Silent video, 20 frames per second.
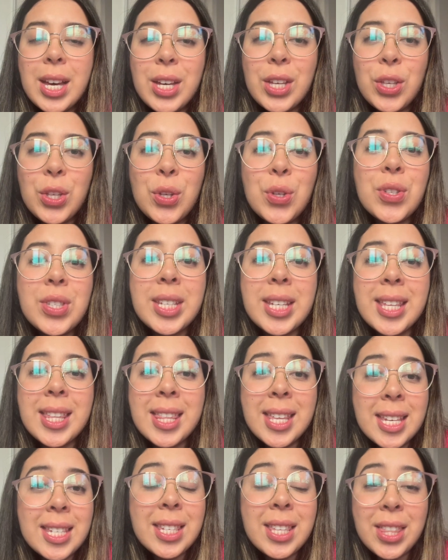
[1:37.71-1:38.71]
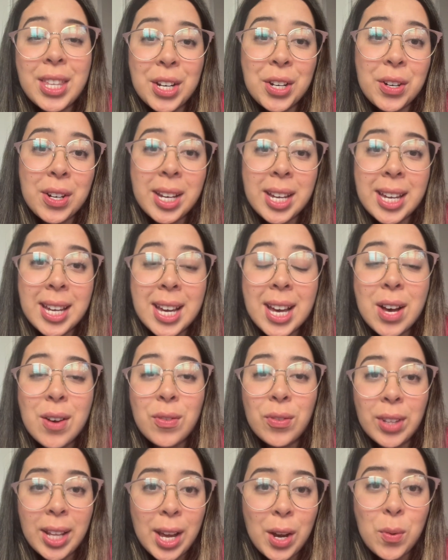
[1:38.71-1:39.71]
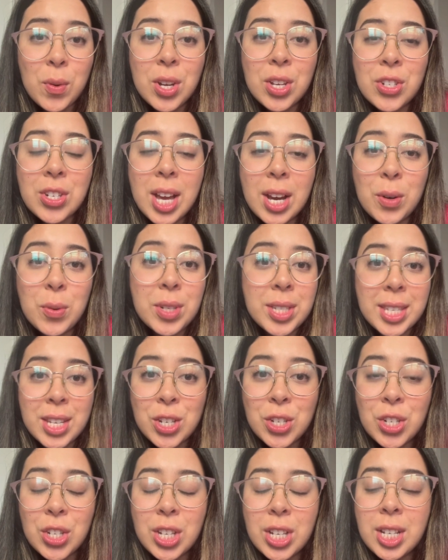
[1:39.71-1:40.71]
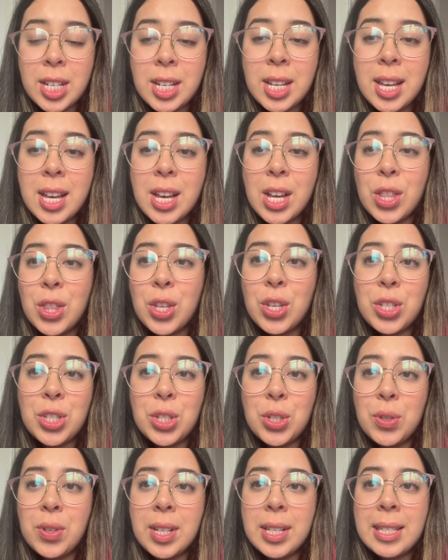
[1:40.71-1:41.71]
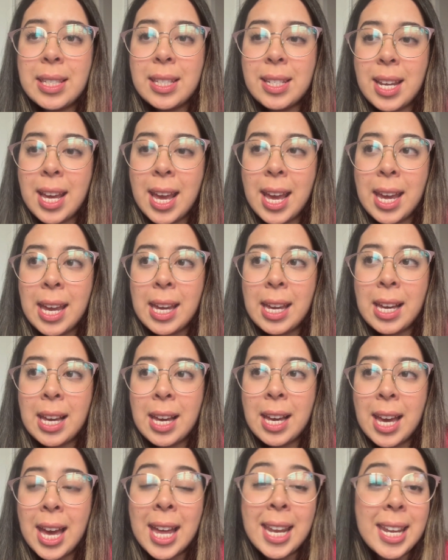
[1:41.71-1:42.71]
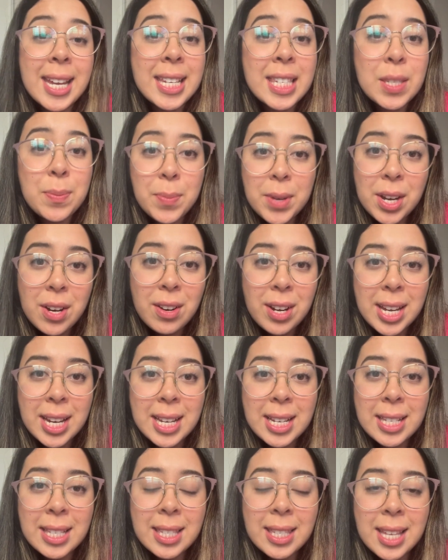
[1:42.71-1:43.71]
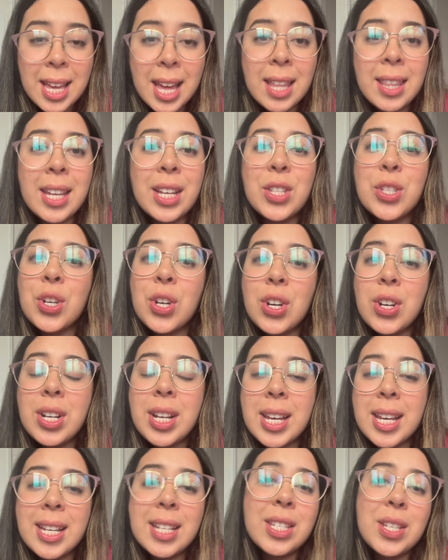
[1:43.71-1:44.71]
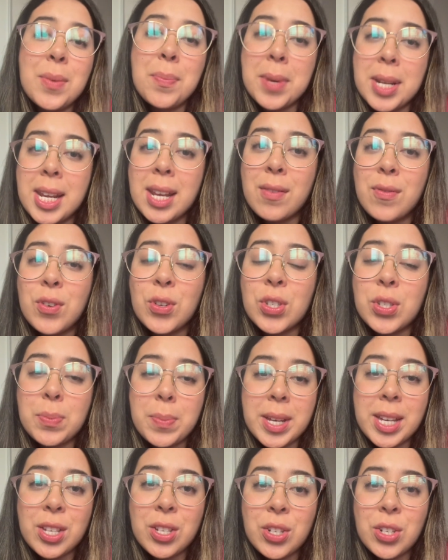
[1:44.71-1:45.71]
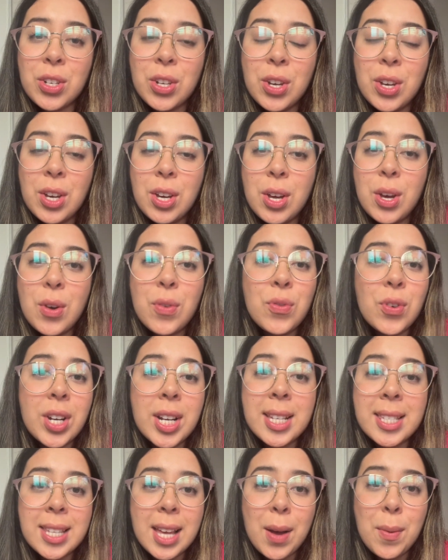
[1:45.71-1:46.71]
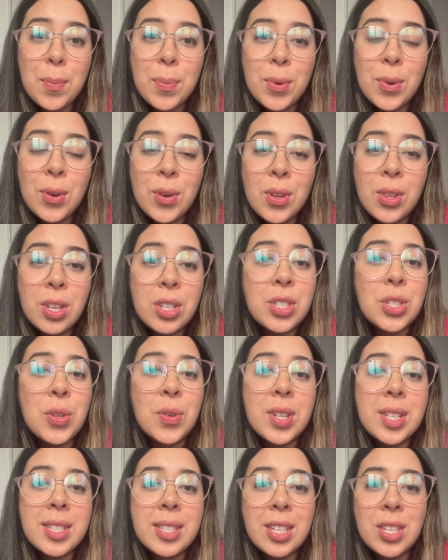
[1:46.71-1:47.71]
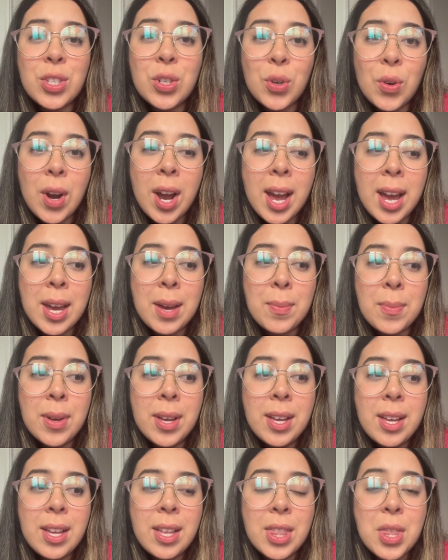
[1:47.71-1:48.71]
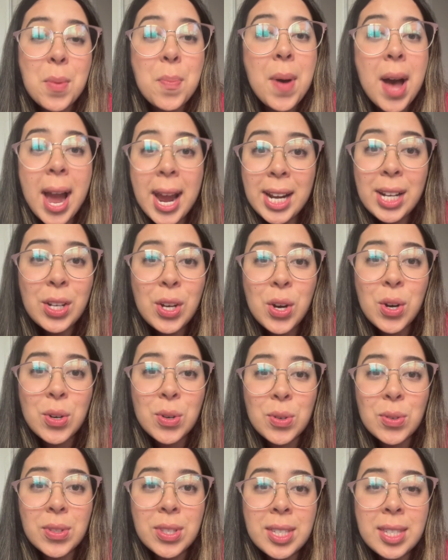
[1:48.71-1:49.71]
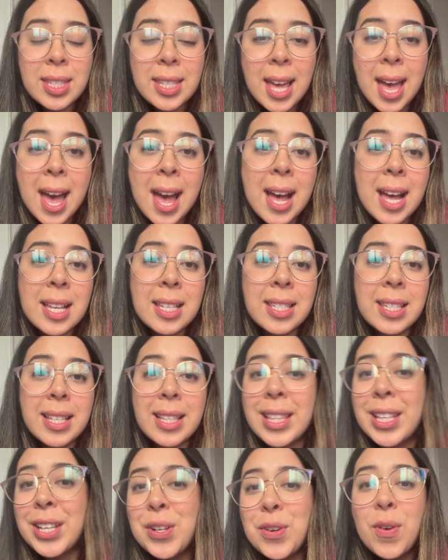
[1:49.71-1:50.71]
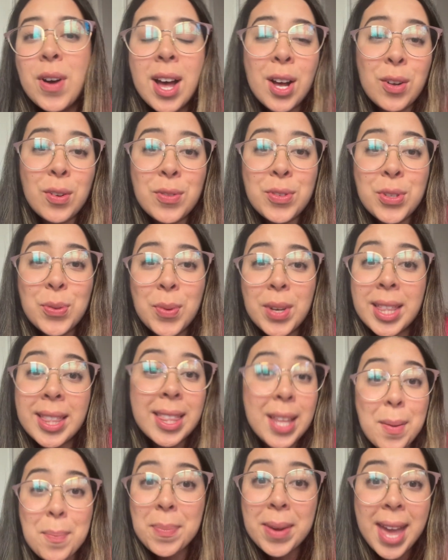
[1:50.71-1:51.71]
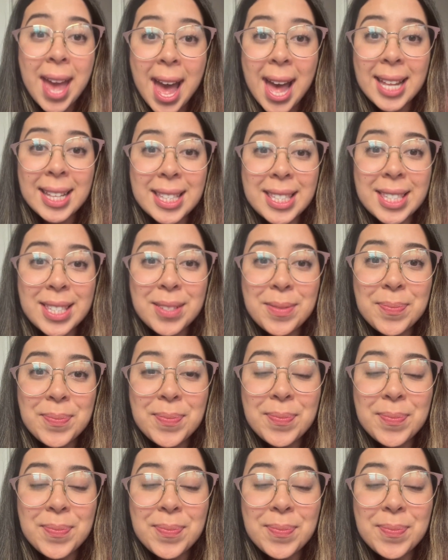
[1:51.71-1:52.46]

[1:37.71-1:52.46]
Using this theory of language acquisition, the students take an experience and they turn it into meaningful speech. For example, the students describe the pine cones as little elves with lumpy hats.